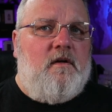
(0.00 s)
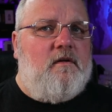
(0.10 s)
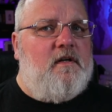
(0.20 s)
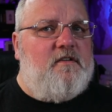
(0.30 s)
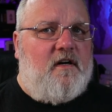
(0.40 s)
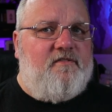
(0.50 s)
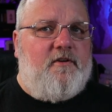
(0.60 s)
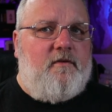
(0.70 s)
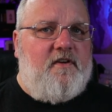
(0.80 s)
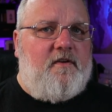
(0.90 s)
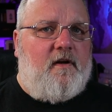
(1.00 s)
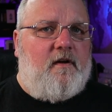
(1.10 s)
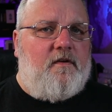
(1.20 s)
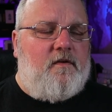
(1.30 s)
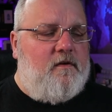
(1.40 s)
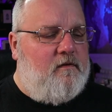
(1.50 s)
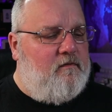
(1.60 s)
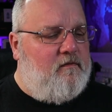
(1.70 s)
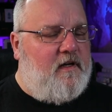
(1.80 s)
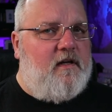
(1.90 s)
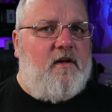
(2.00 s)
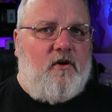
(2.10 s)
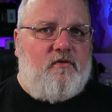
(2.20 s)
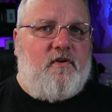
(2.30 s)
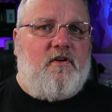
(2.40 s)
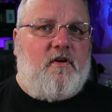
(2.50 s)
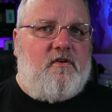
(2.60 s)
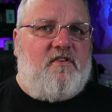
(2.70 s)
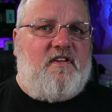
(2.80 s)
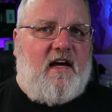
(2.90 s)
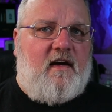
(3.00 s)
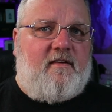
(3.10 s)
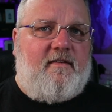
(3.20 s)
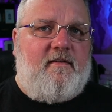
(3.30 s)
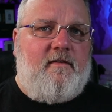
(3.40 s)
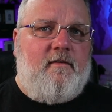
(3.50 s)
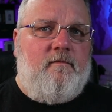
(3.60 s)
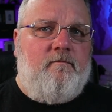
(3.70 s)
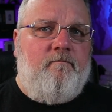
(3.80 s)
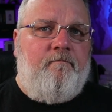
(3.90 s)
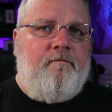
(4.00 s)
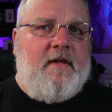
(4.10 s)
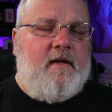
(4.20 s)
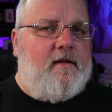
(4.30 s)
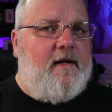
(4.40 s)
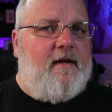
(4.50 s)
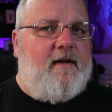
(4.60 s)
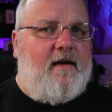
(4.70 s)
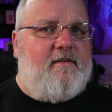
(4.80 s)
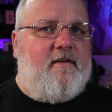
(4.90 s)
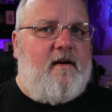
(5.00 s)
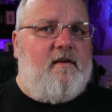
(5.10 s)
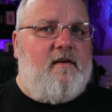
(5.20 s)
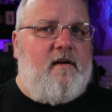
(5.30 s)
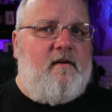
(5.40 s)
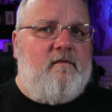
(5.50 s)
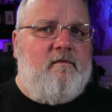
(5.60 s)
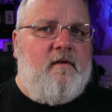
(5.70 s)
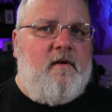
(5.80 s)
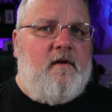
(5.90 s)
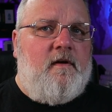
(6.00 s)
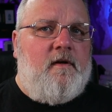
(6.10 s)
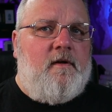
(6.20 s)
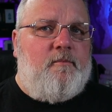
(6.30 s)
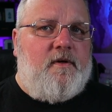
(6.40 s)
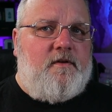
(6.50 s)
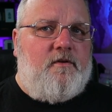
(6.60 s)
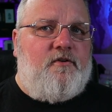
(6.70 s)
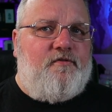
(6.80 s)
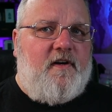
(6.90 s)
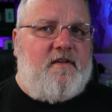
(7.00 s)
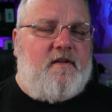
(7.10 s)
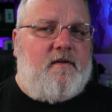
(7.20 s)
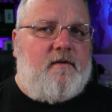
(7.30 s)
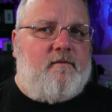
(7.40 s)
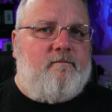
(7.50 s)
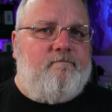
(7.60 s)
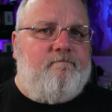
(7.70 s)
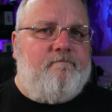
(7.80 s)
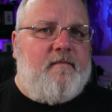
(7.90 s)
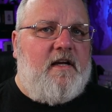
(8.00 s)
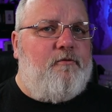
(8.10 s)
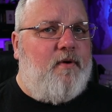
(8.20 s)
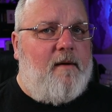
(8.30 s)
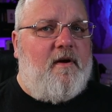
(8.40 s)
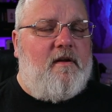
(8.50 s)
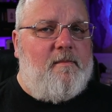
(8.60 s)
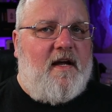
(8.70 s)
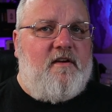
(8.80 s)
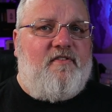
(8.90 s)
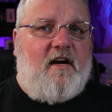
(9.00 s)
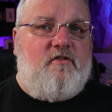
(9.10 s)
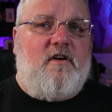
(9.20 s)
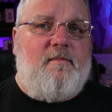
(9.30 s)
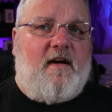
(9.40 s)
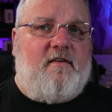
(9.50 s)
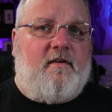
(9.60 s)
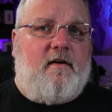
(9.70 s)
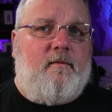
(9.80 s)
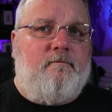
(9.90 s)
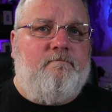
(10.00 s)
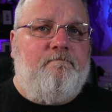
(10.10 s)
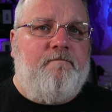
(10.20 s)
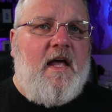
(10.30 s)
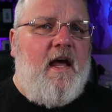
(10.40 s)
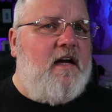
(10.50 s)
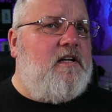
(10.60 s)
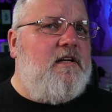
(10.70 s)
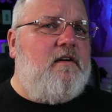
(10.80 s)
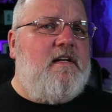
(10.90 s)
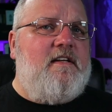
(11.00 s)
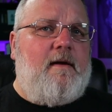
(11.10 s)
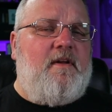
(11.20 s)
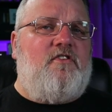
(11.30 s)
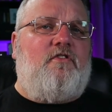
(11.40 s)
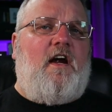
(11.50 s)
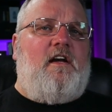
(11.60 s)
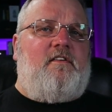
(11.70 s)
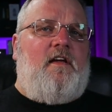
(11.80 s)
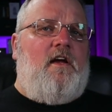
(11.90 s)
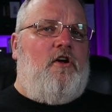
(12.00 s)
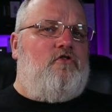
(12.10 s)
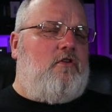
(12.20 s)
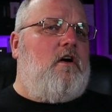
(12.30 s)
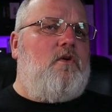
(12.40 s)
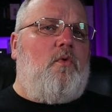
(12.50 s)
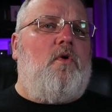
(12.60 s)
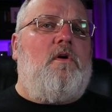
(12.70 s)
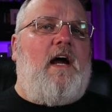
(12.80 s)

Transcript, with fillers: which often results in overdose deaths. Clandestinely produced fentanyl is primarily manufactured in Mexico and clearly demonstrates drug war